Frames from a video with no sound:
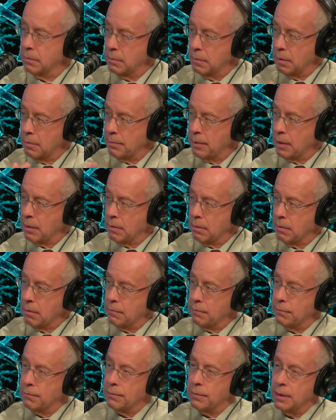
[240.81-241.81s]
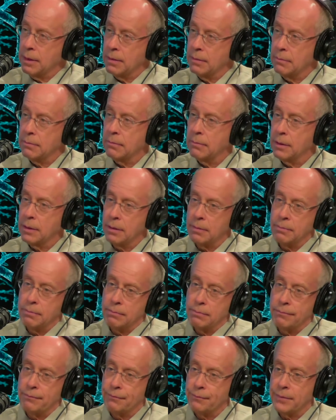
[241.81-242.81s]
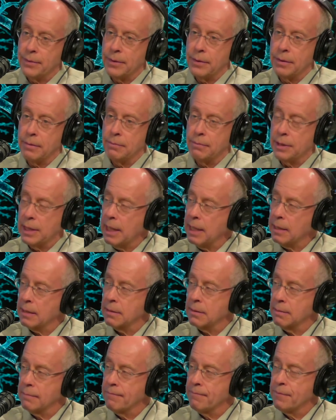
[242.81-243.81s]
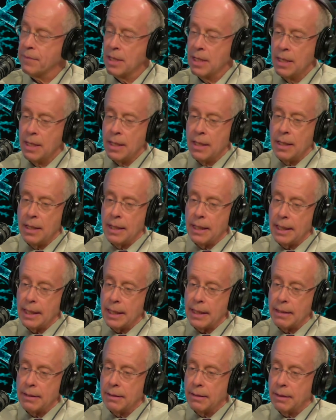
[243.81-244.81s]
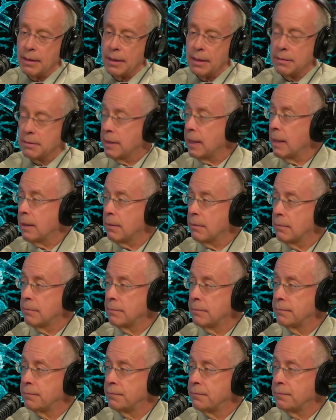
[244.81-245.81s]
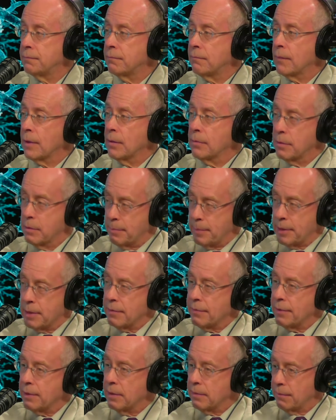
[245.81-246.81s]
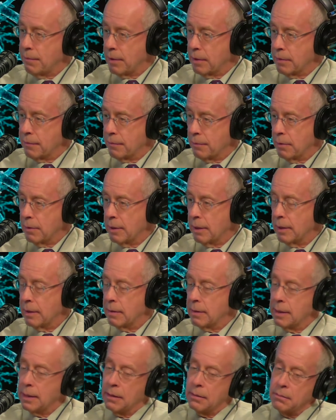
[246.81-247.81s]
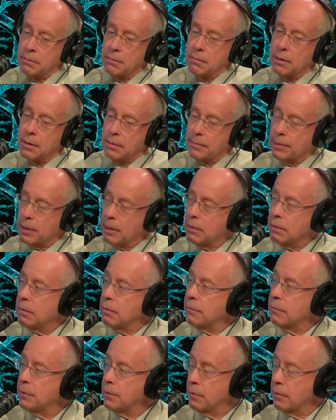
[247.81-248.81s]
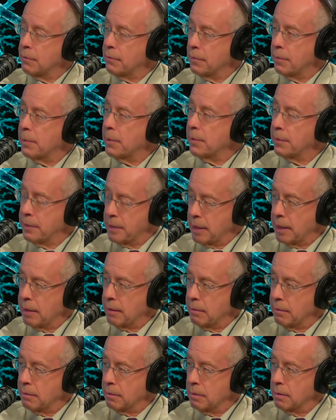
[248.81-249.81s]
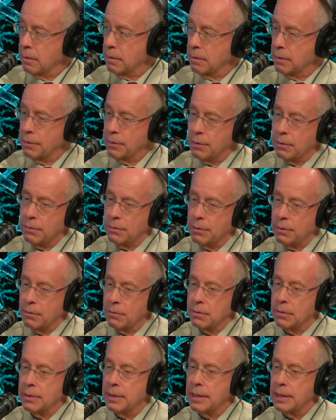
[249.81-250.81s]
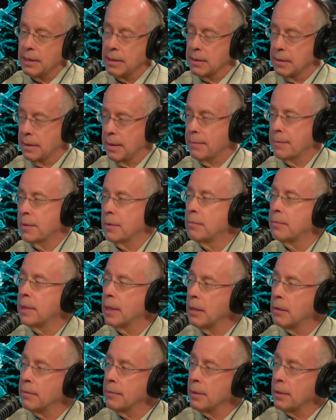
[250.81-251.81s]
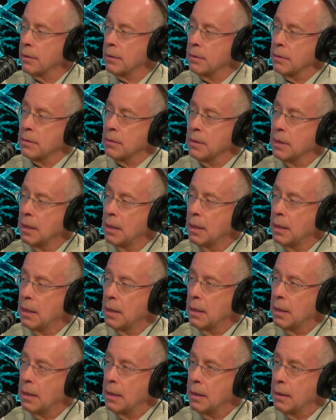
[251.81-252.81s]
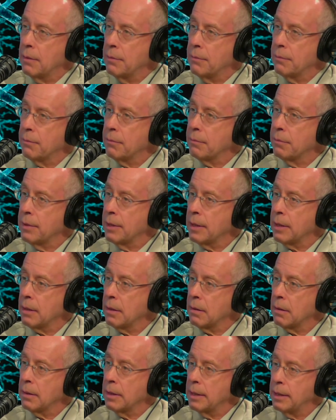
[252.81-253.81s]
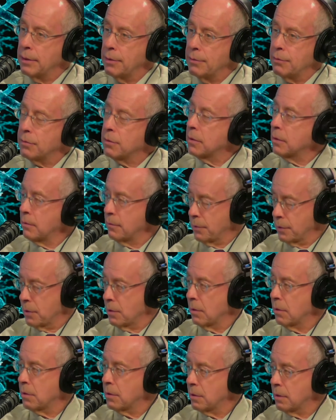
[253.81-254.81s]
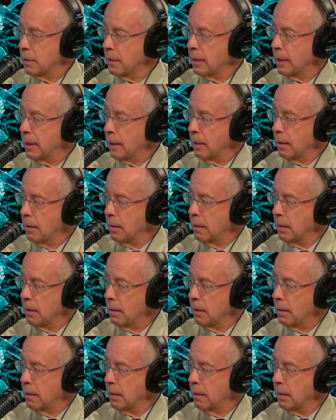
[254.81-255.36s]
a marker of uh, uh, uh, plaques, and uh, tau, specifically phosphorylated tau, a marker of neurofibrillary tangles. So th- those are the accepted biomarkers uh, that are in use in research today,